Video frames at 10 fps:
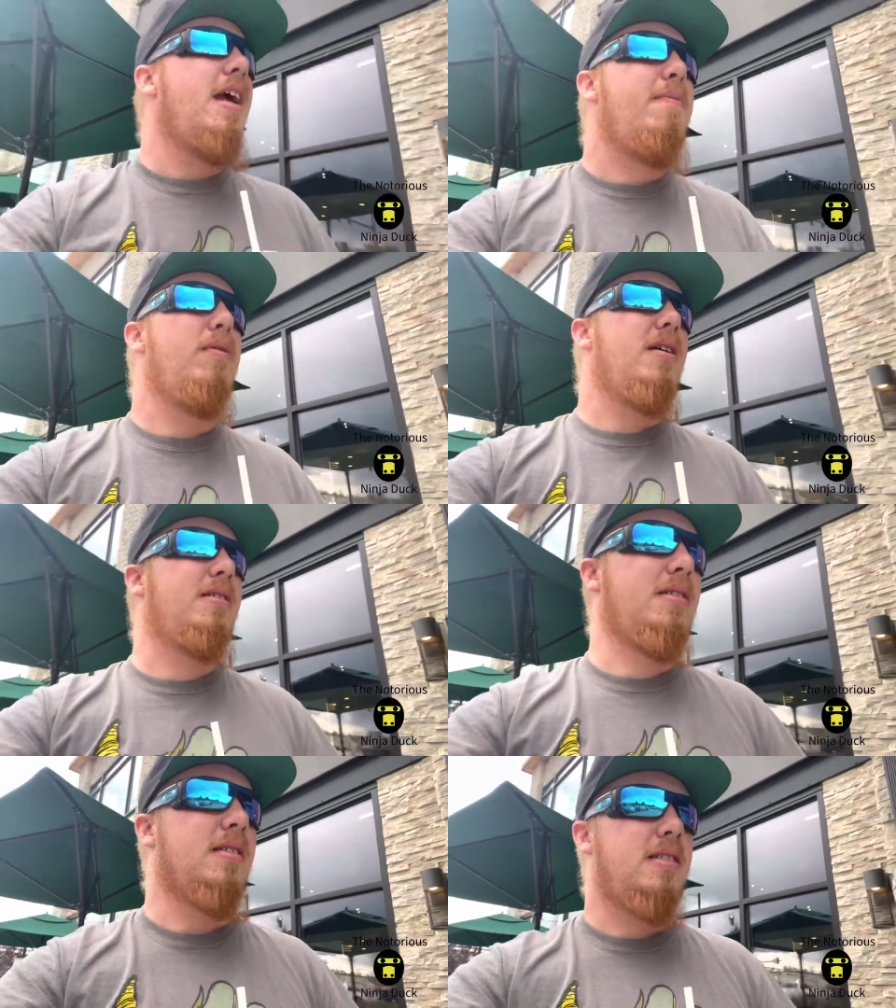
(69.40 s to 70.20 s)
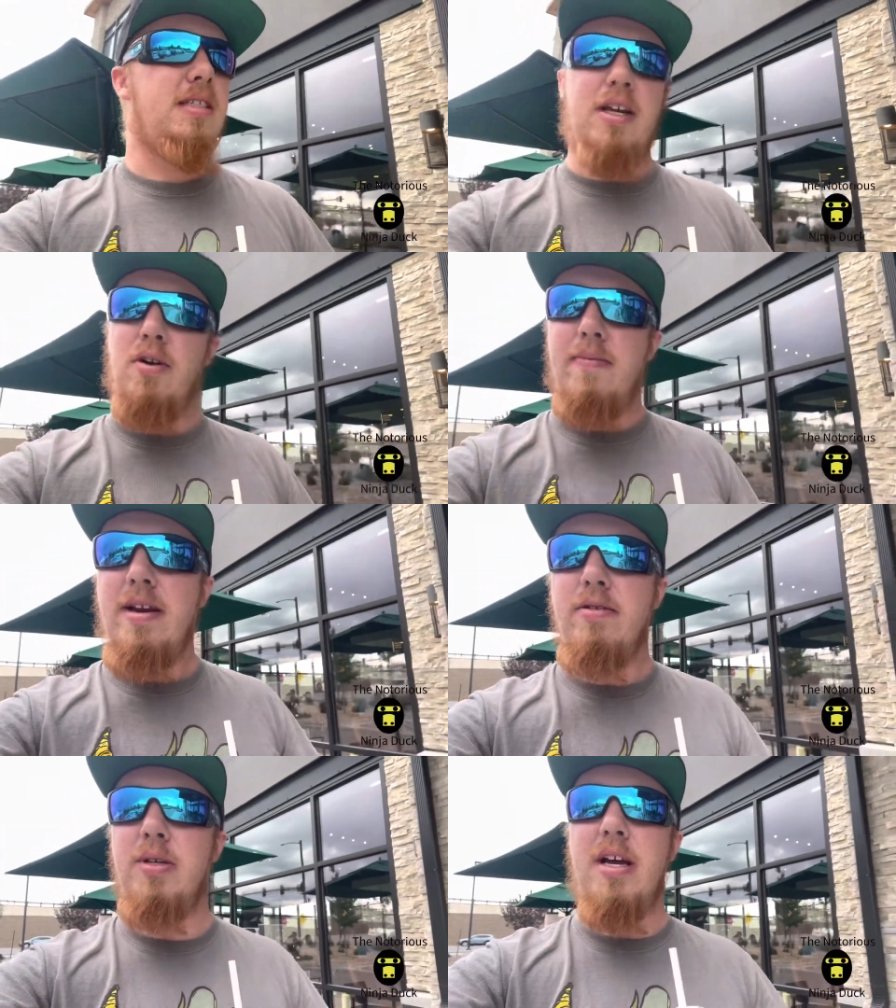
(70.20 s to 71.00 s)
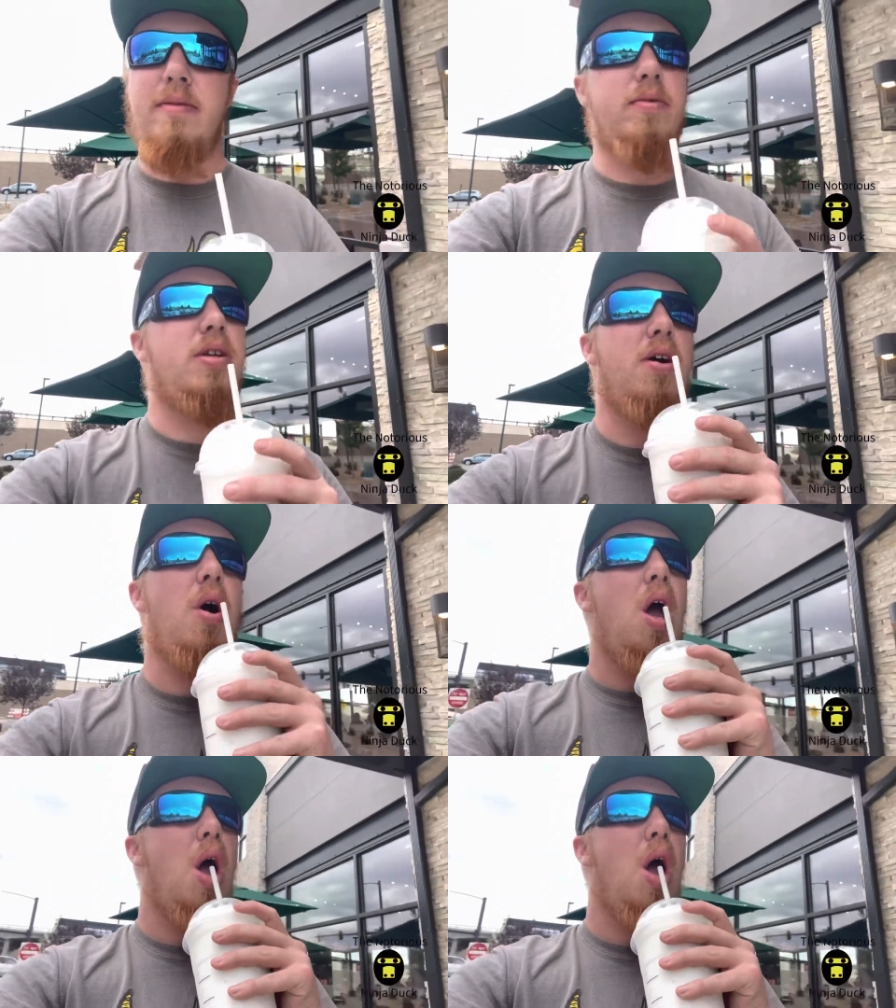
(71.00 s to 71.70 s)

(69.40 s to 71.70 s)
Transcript: A plus secret menus item, so